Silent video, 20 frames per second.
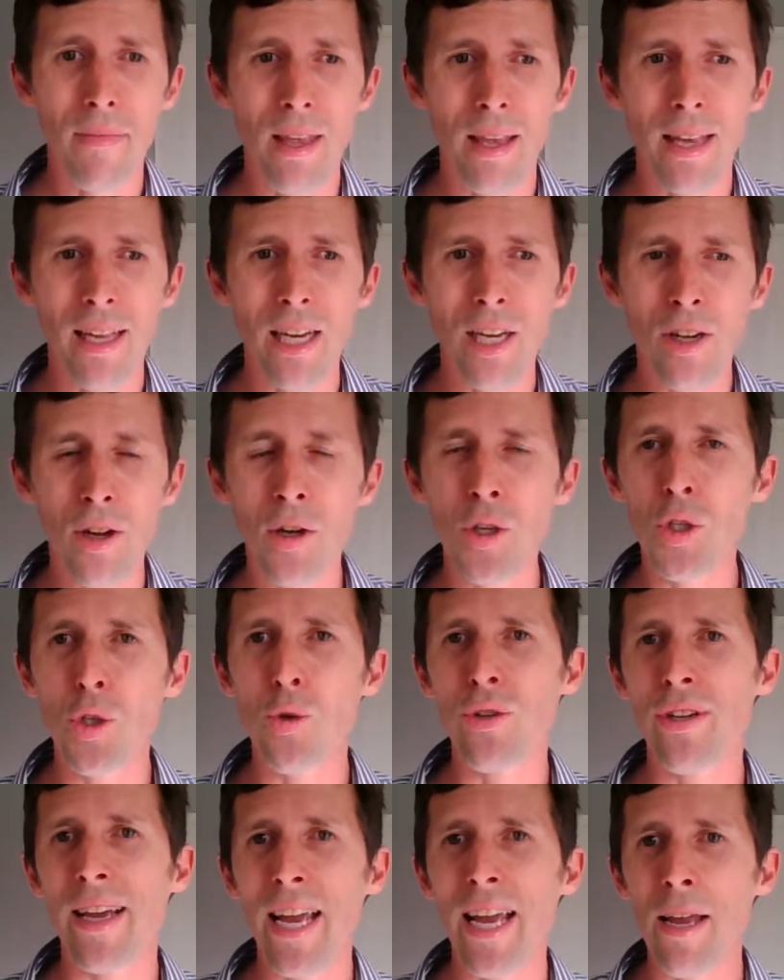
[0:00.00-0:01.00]
And he knows your
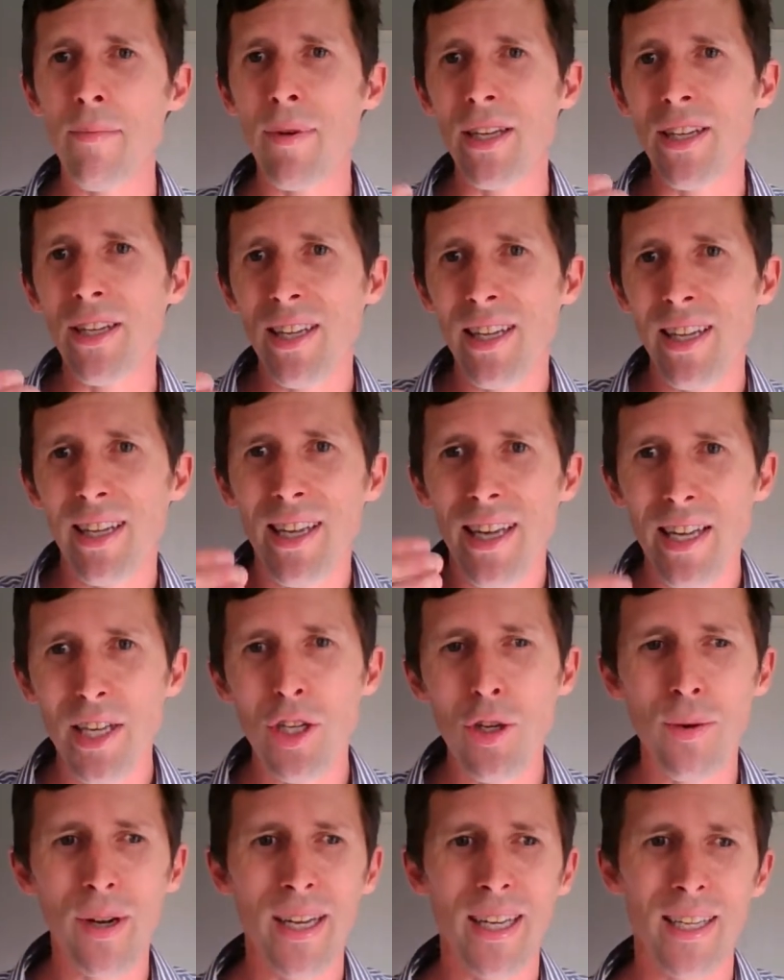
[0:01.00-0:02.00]
name, and
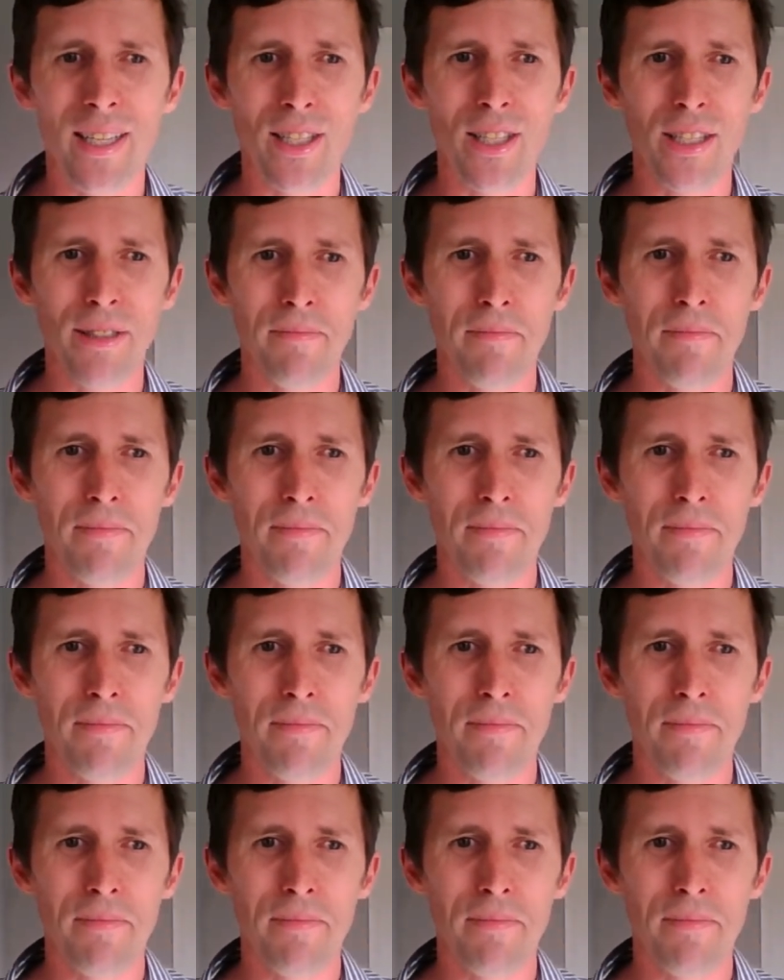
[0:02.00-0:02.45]
you are his.